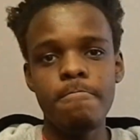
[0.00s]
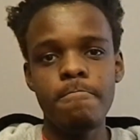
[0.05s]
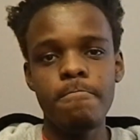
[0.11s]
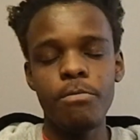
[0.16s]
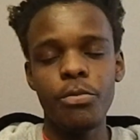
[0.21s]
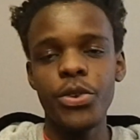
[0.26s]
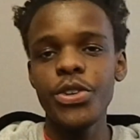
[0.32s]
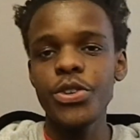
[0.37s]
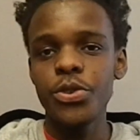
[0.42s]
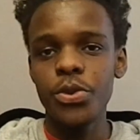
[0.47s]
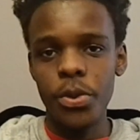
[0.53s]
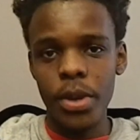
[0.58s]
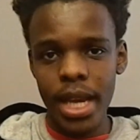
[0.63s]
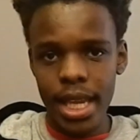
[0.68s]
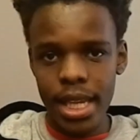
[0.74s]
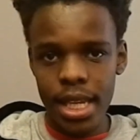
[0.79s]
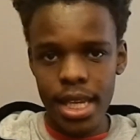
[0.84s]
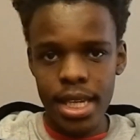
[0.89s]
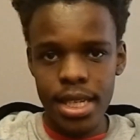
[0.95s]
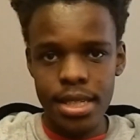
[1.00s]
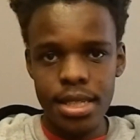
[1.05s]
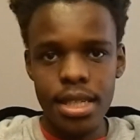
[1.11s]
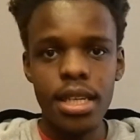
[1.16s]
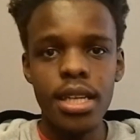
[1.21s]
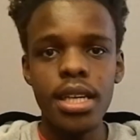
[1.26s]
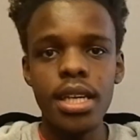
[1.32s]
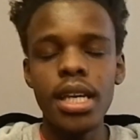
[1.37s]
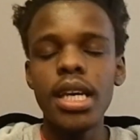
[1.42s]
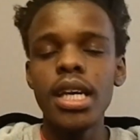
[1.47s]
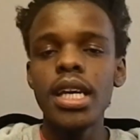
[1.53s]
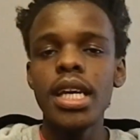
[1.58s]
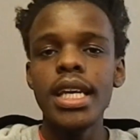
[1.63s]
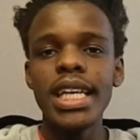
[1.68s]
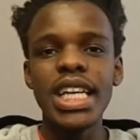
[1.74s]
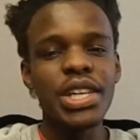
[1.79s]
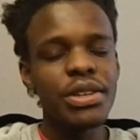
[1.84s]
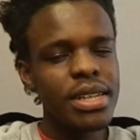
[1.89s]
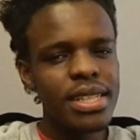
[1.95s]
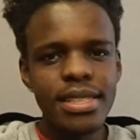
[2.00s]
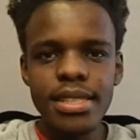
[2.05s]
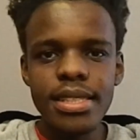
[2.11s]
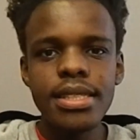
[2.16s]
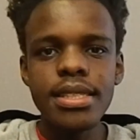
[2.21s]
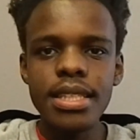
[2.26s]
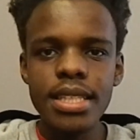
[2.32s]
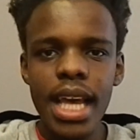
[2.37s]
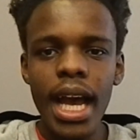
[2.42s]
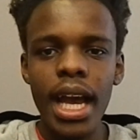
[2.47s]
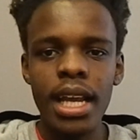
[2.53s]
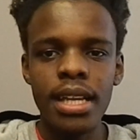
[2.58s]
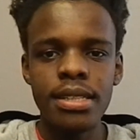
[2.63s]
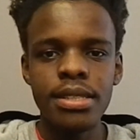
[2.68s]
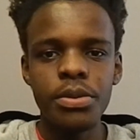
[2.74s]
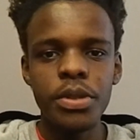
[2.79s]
which is why it increases in size.